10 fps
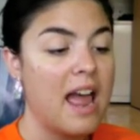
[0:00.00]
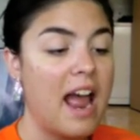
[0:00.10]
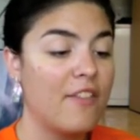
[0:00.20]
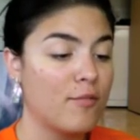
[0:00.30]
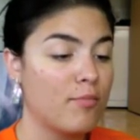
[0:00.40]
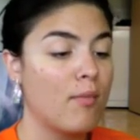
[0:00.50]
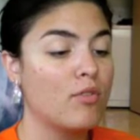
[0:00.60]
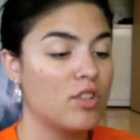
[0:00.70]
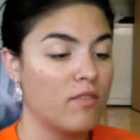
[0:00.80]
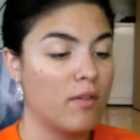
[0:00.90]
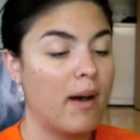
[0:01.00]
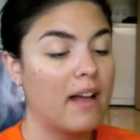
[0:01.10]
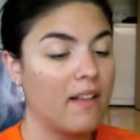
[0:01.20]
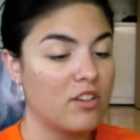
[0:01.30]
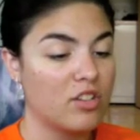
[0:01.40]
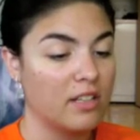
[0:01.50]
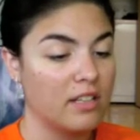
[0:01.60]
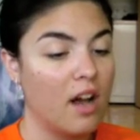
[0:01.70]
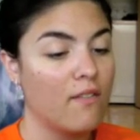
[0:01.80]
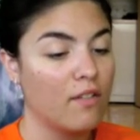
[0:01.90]
and the promotion of a biologically
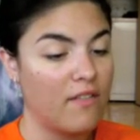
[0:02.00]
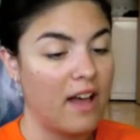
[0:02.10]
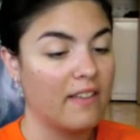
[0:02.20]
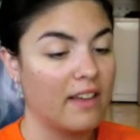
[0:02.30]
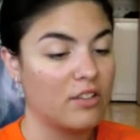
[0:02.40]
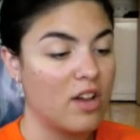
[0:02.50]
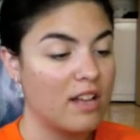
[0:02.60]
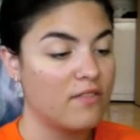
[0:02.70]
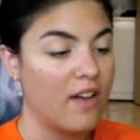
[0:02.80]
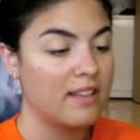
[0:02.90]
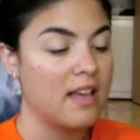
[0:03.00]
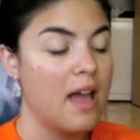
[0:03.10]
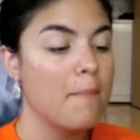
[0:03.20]
novel fat like trans fats